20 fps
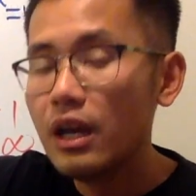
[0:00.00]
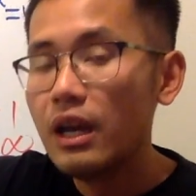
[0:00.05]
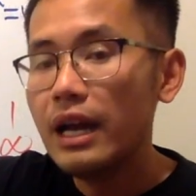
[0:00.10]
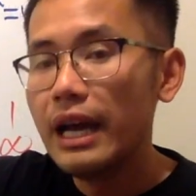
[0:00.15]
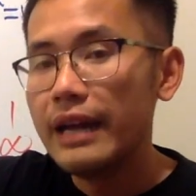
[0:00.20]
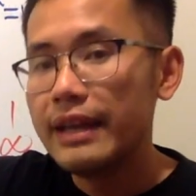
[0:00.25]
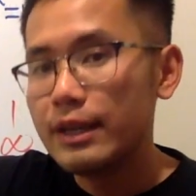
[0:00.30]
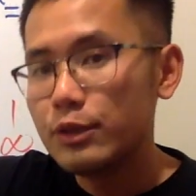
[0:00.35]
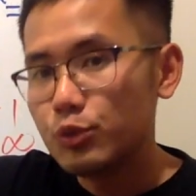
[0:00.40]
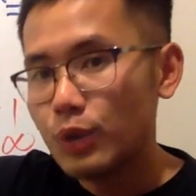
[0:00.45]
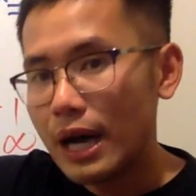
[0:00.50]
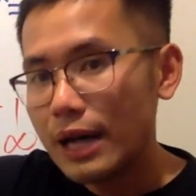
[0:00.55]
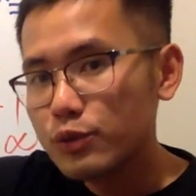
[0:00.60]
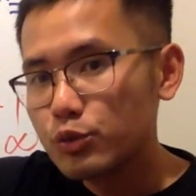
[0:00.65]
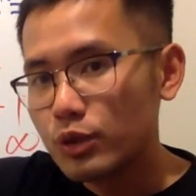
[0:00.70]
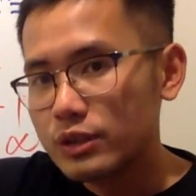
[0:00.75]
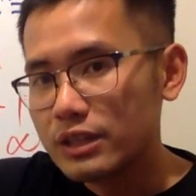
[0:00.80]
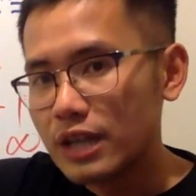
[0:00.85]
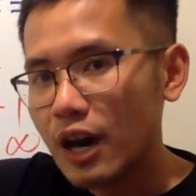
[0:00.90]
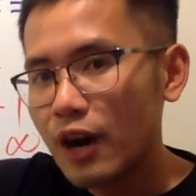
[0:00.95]
and you ask
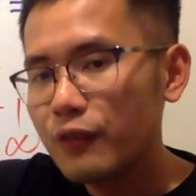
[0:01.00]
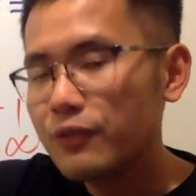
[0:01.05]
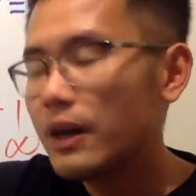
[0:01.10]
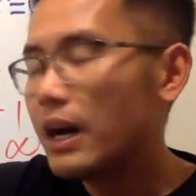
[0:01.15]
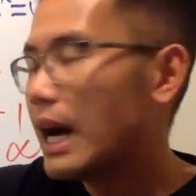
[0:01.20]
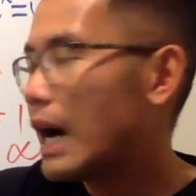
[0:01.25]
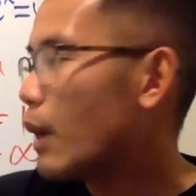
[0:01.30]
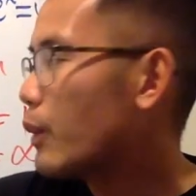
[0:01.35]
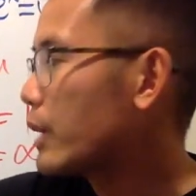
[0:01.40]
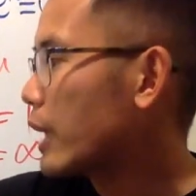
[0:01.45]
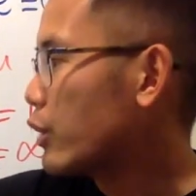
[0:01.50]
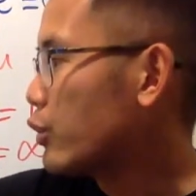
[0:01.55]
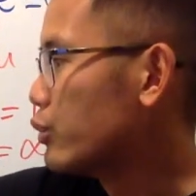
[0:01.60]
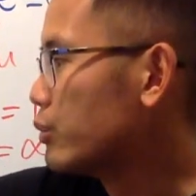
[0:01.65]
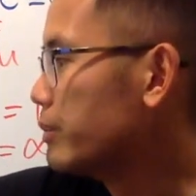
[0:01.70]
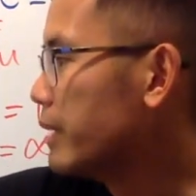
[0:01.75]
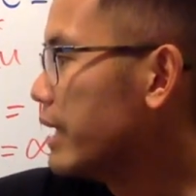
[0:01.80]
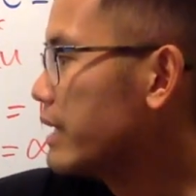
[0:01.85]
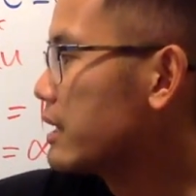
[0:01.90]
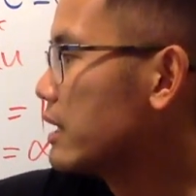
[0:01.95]
yourself, how can you
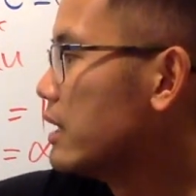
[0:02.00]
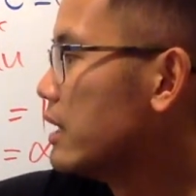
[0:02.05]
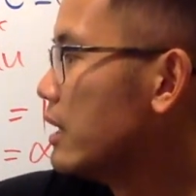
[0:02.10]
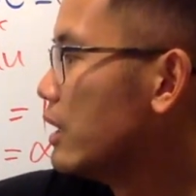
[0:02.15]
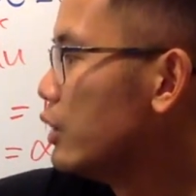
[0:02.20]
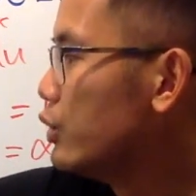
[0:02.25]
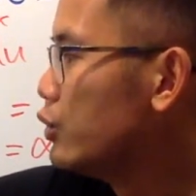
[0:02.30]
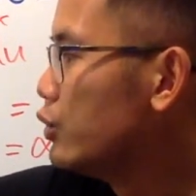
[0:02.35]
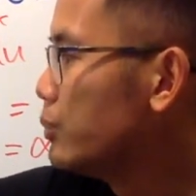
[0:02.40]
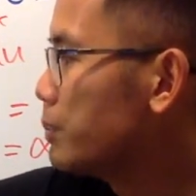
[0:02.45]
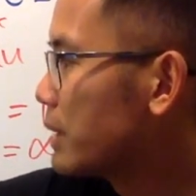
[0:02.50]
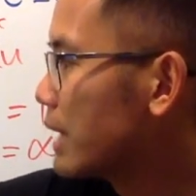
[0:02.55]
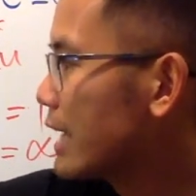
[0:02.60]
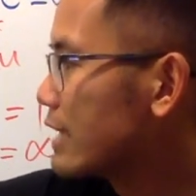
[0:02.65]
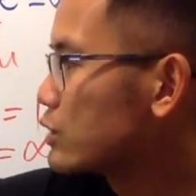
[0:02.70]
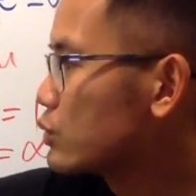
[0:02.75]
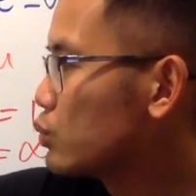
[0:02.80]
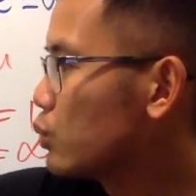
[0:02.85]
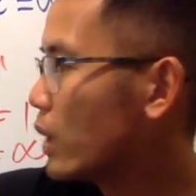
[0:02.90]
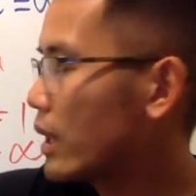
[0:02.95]
make u
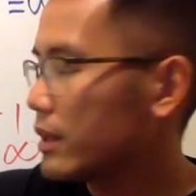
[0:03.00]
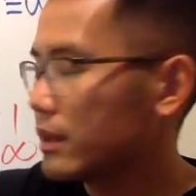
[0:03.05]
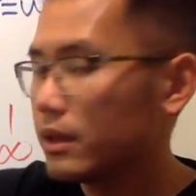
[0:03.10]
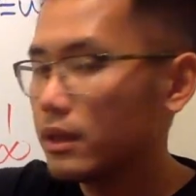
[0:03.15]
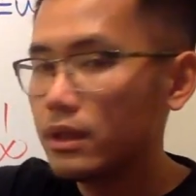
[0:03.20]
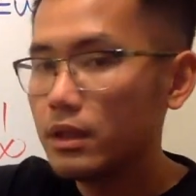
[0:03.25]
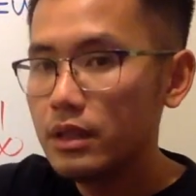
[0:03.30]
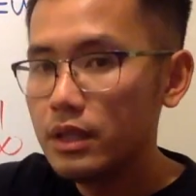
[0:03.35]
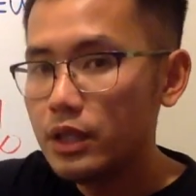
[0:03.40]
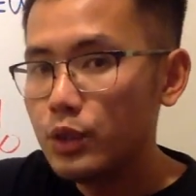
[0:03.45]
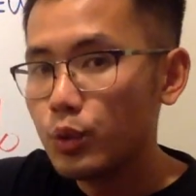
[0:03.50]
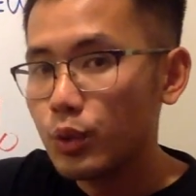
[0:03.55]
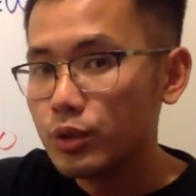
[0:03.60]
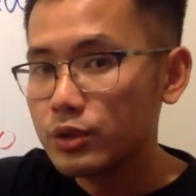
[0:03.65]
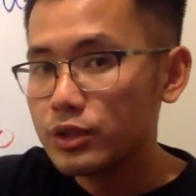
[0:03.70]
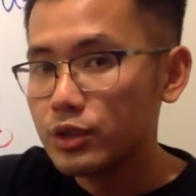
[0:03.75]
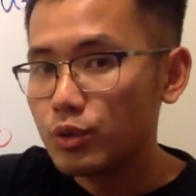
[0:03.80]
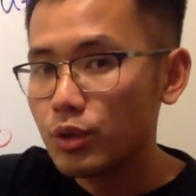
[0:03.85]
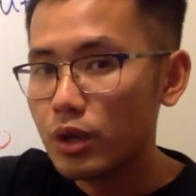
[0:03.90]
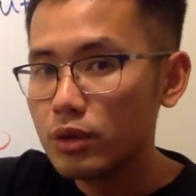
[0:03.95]
plus 1 equal to
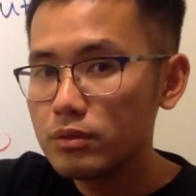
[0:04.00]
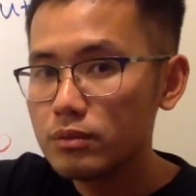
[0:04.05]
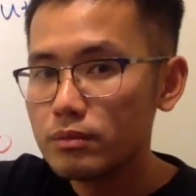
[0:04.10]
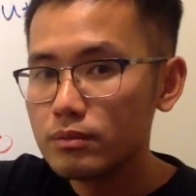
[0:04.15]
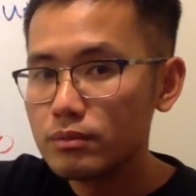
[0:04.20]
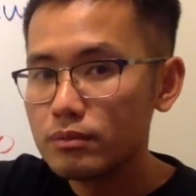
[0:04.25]
0,